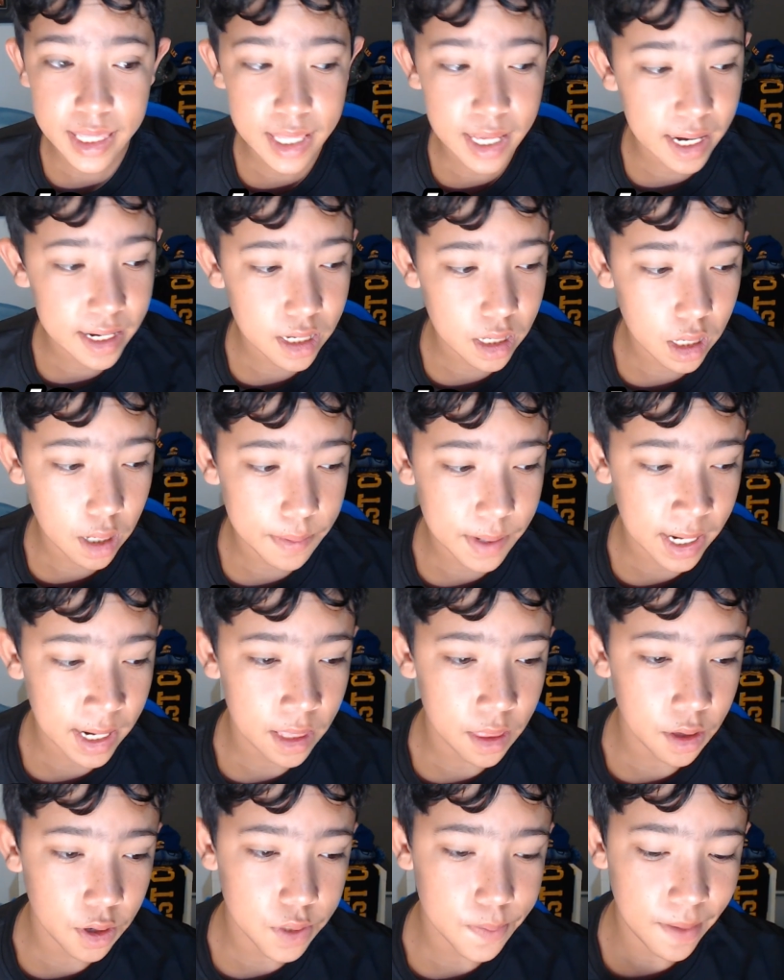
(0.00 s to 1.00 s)
They ended up
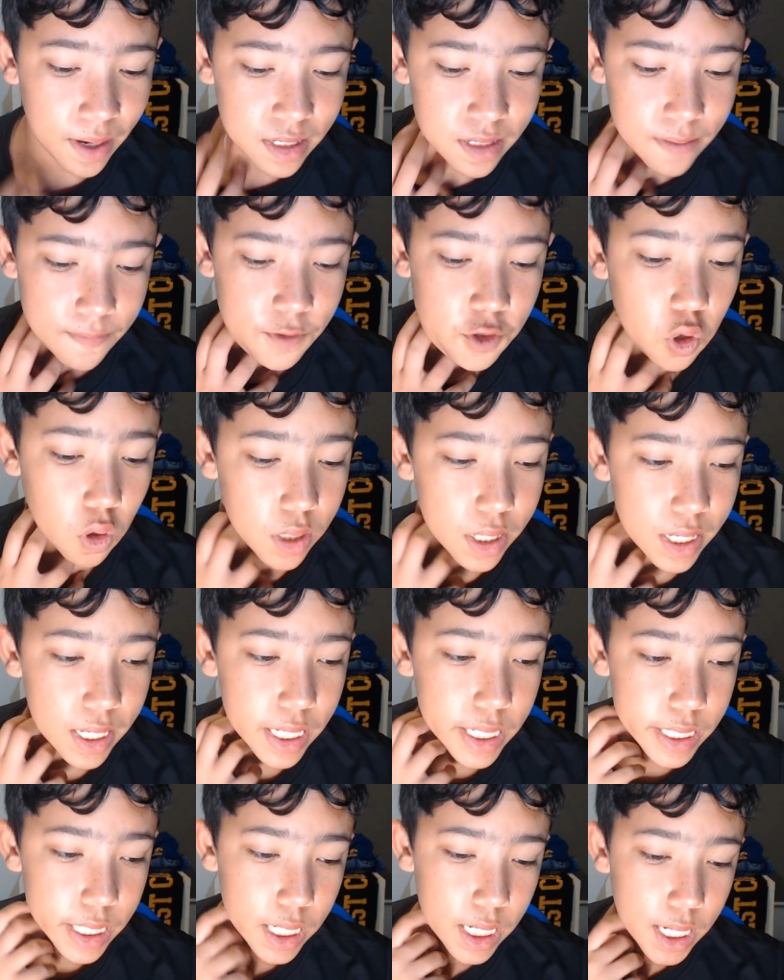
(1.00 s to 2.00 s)
getting those massive
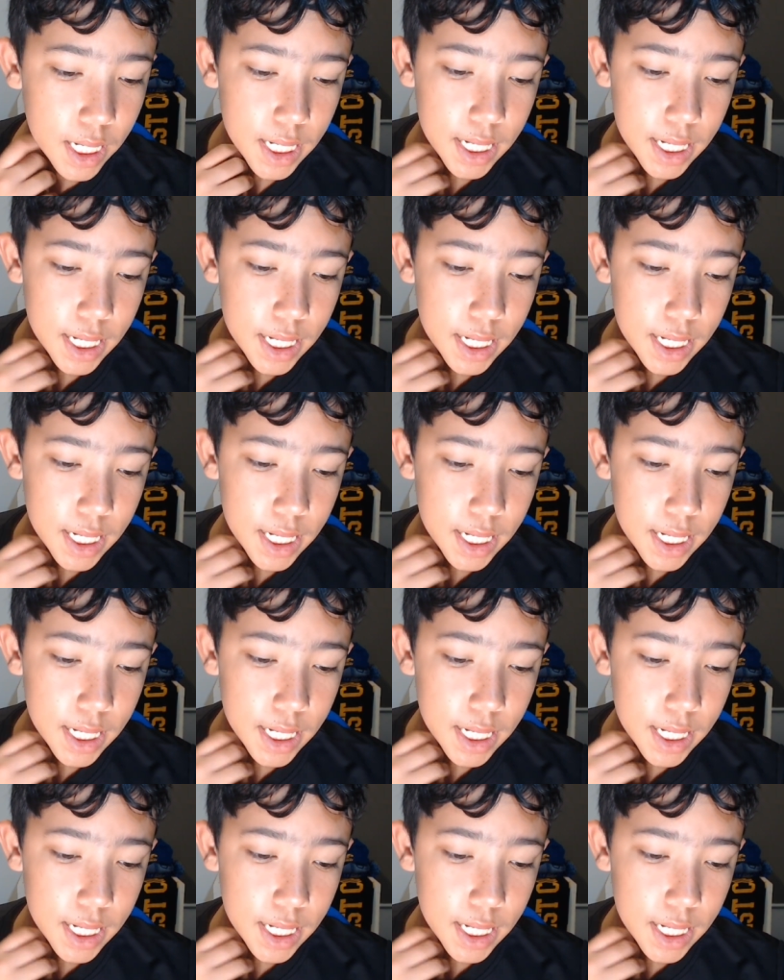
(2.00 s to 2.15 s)
chockies.